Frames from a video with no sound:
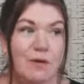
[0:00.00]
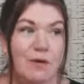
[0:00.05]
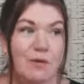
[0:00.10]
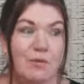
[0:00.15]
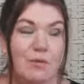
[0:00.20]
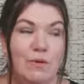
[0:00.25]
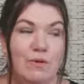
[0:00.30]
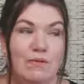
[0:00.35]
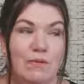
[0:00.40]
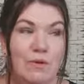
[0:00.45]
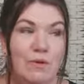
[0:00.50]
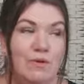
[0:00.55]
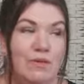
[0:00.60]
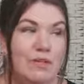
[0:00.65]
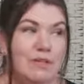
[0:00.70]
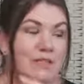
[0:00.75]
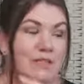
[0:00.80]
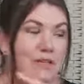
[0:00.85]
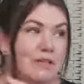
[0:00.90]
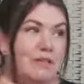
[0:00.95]
We've got
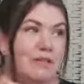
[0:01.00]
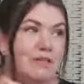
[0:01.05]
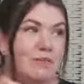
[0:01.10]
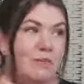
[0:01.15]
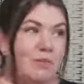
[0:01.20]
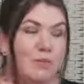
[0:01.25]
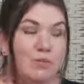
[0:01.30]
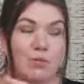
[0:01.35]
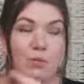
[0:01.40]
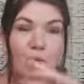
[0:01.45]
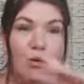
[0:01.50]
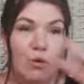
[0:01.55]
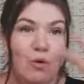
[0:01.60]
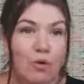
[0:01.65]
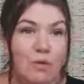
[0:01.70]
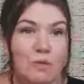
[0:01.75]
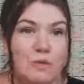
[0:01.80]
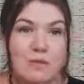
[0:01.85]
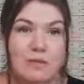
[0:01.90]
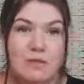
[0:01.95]
this
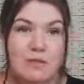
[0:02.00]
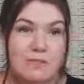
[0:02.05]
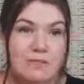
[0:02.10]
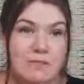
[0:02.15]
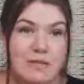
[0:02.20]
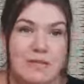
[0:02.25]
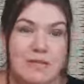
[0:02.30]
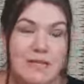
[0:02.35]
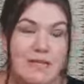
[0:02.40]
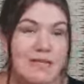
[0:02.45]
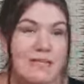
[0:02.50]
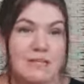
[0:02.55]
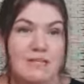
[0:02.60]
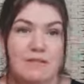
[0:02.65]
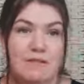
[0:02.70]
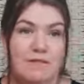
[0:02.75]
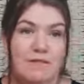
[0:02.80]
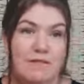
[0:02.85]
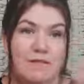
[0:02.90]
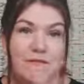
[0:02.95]
warped sense
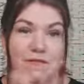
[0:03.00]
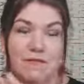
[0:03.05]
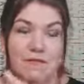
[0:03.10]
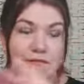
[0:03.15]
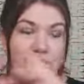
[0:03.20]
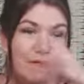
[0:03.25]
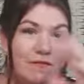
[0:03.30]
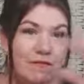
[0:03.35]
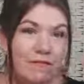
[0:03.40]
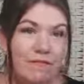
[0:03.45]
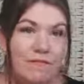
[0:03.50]
of,